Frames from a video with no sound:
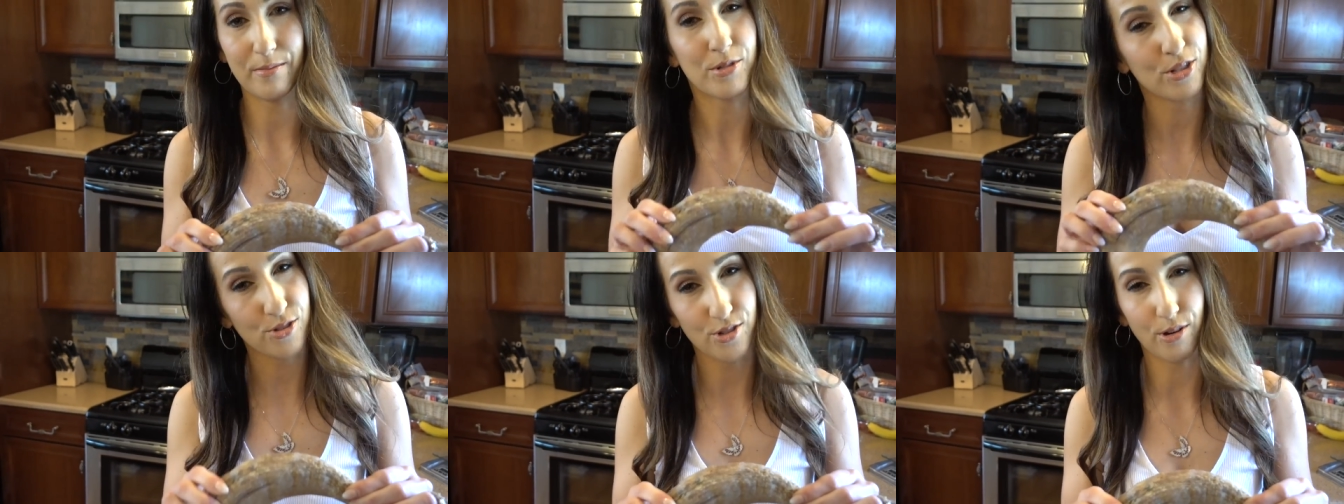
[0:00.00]
I'm
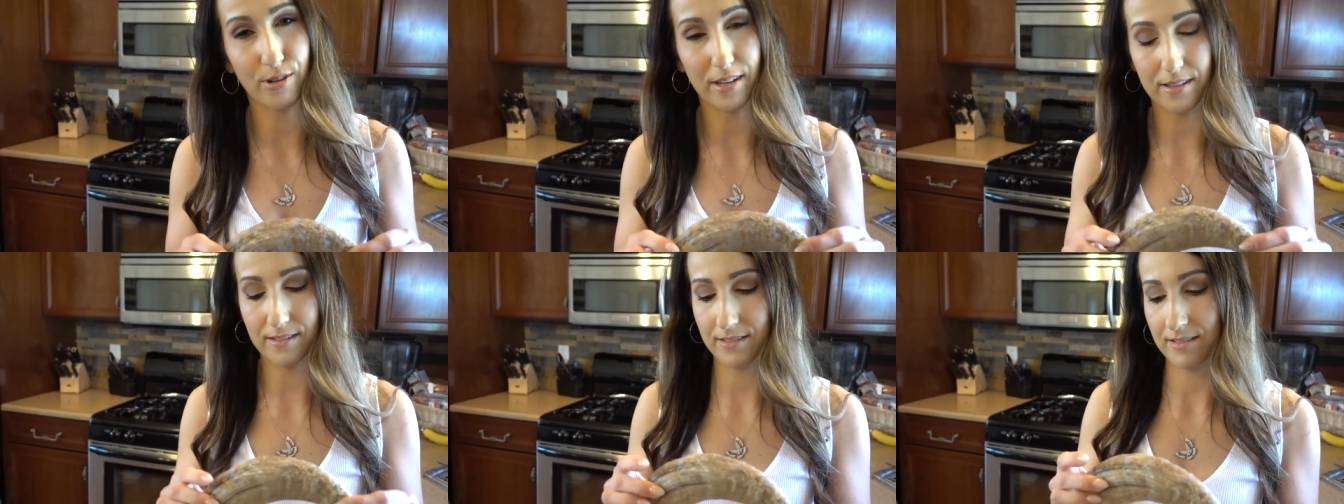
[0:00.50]
just joking.
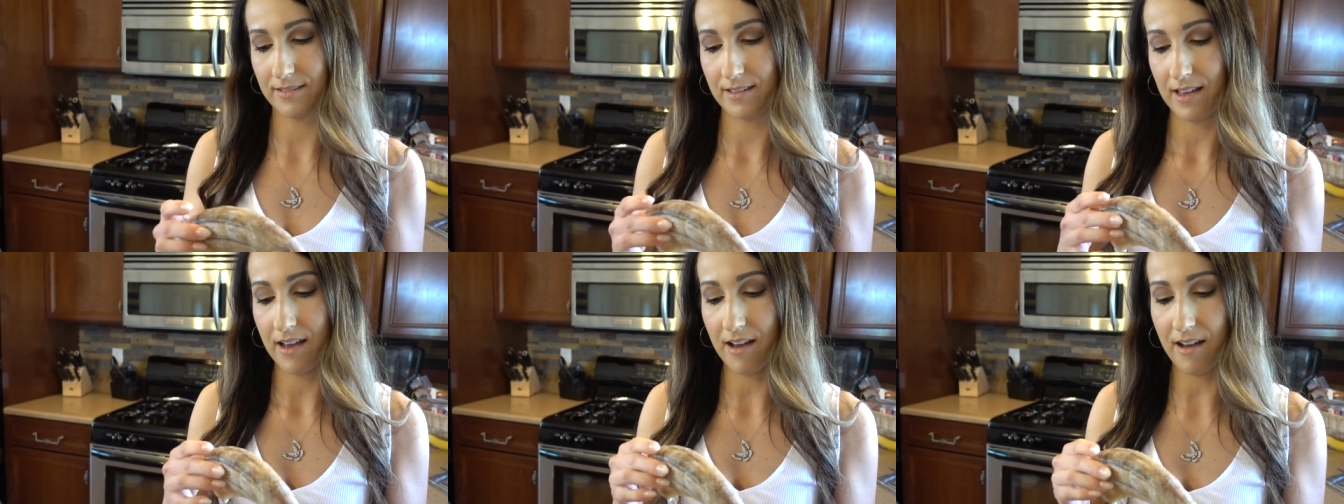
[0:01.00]

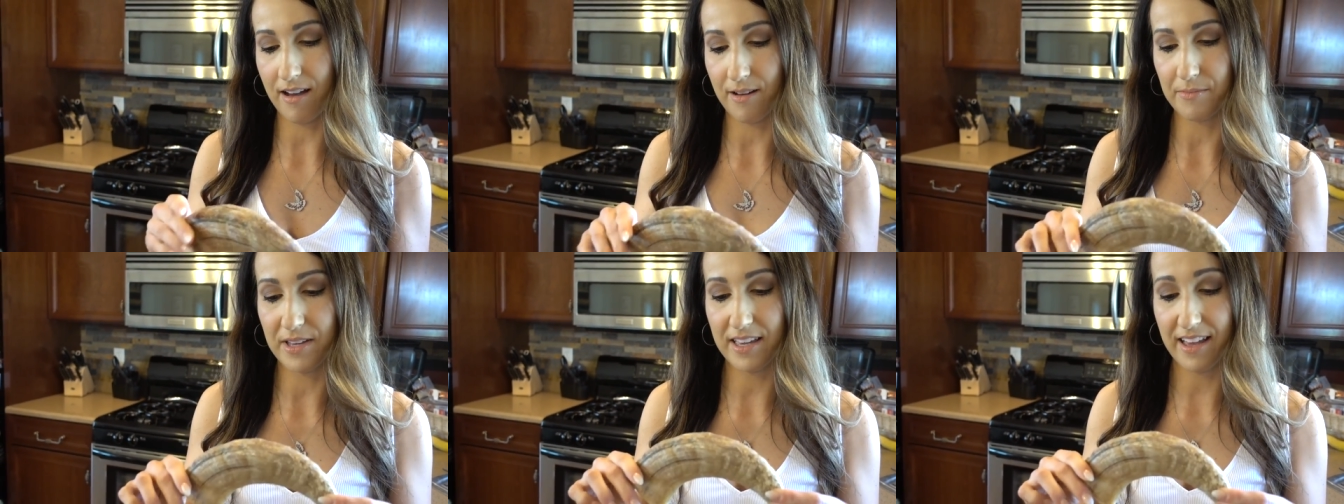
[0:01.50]

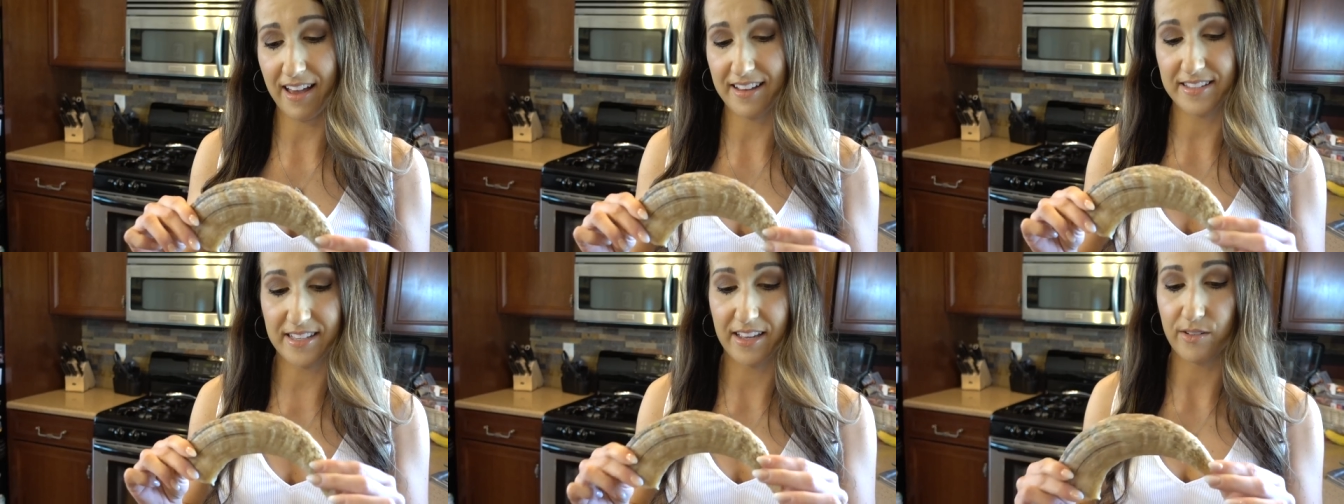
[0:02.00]
Um, it
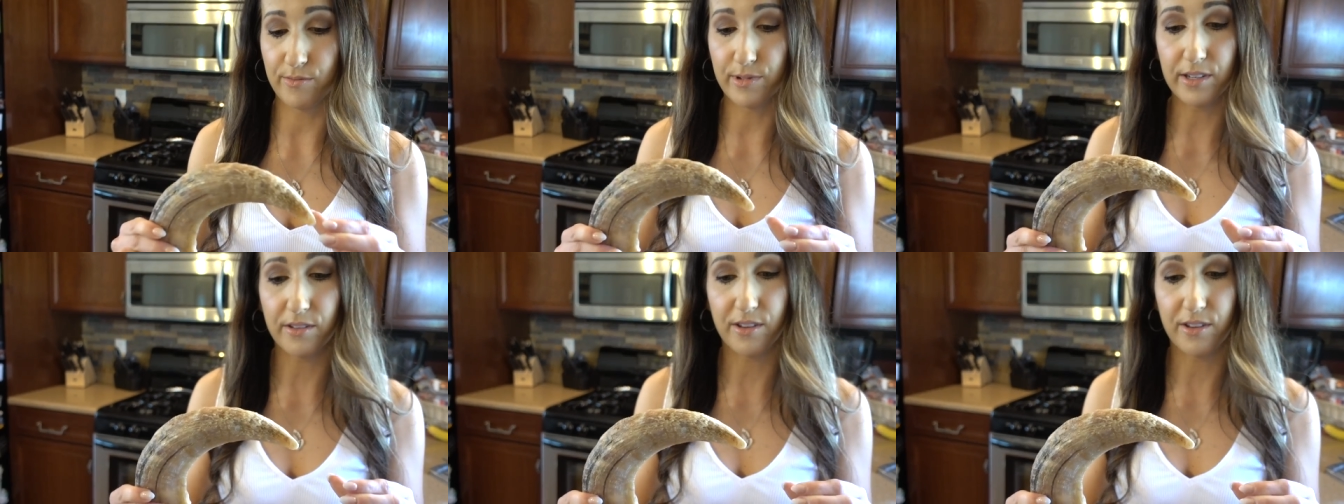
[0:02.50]
has real